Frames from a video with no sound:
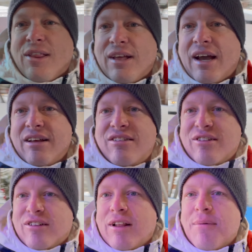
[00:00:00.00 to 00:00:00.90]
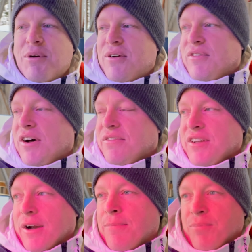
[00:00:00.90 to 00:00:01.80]
ice. There's a lot more involved
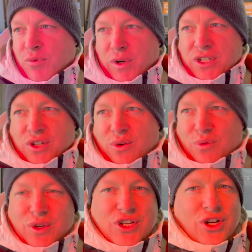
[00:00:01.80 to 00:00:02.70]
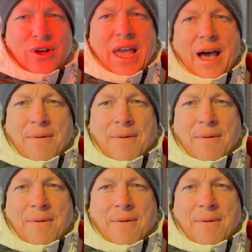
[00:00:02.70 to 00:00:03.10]
here, which we'll show ya.